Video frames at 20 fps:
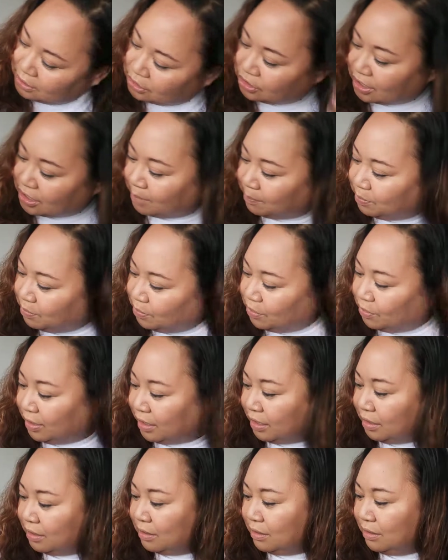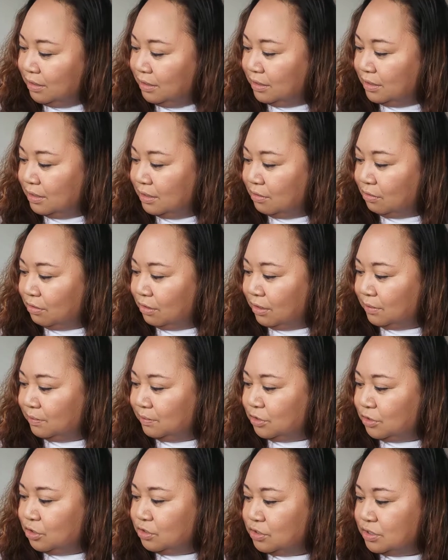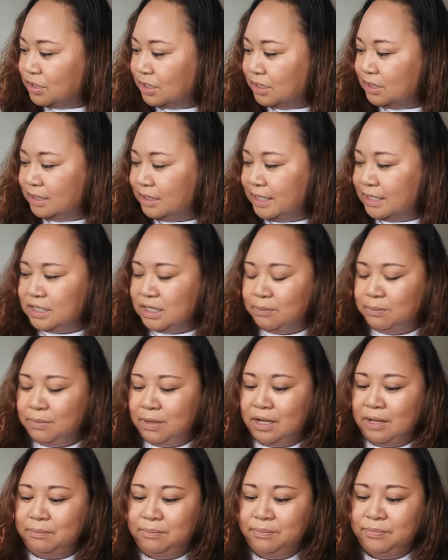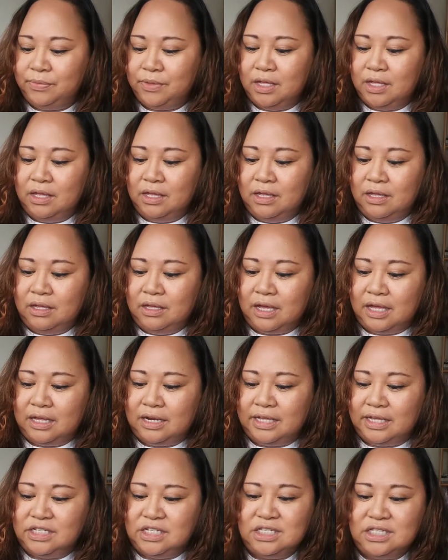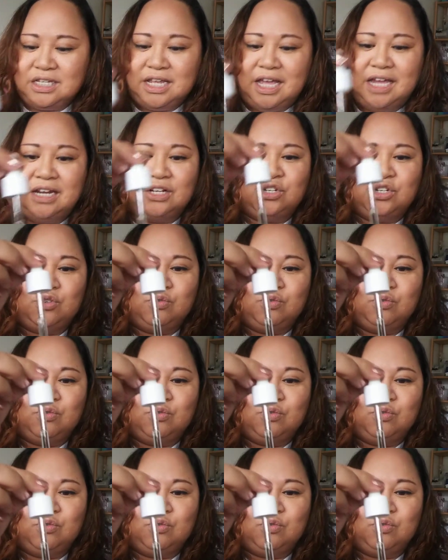shampoo your hair or use the cleansing balm. And I just kind of